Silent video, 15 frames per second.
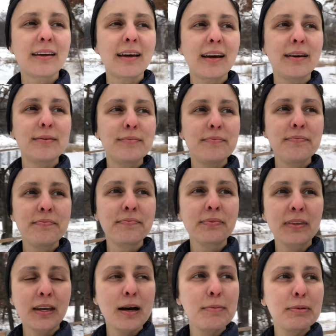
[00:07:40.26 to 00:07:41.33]
Um,
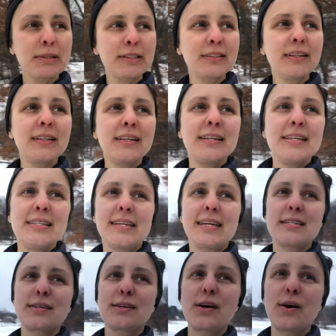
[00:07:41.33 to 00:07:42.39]
a couple of
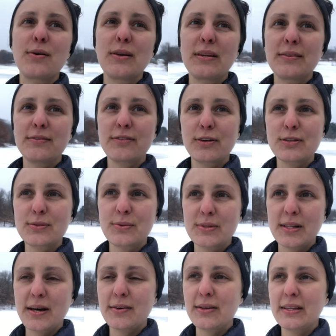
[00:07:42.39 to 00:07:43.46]
days ago when it first was
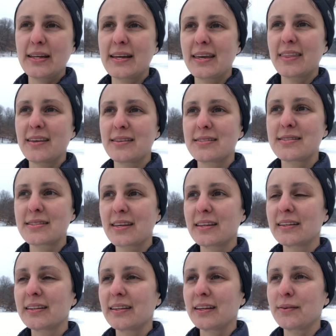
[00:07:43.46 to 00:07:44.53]
cloudy like this,
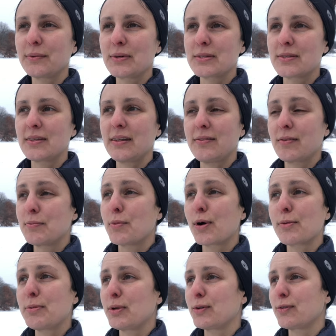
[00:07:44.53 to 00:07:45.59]
it was even
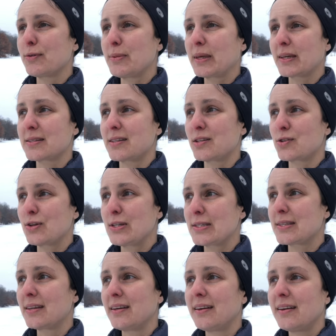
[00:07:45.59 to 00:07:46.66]
more beautiful because the
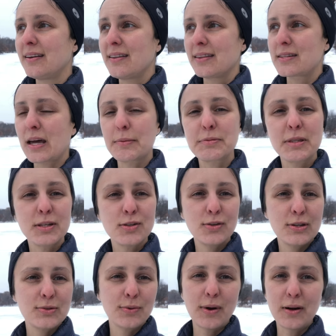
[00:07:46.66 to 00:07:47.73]
trees, the tops of the
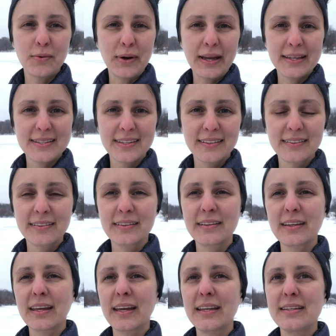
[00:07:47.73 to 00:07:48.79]
trees were all white.
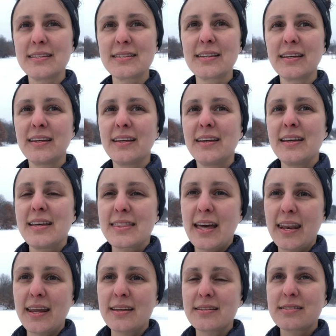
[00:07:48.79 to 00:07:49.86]
And
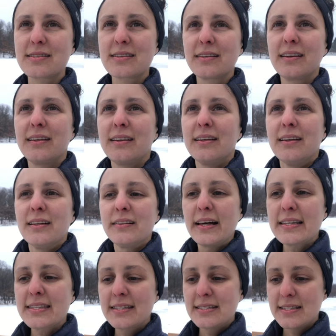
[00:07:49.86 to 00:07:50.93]
that has
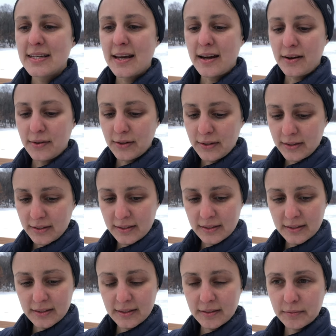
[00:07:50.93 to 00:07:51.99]
lessened now,
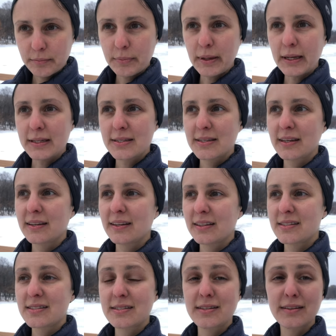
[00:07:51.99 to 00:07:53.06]
but
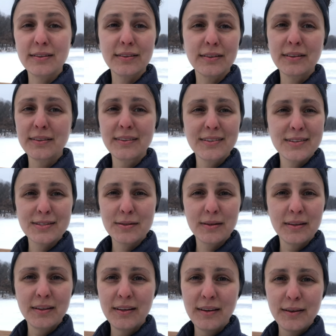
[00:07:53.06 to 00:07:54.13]
it's still just
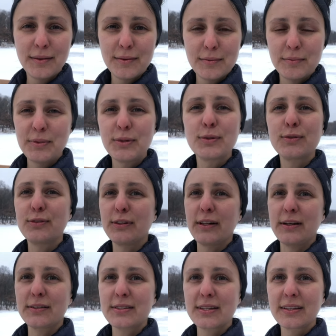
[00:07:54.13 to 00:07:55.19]
beautiful
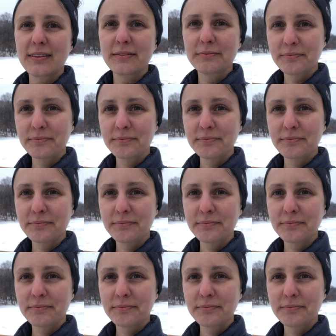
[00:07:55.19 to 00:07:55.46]
out.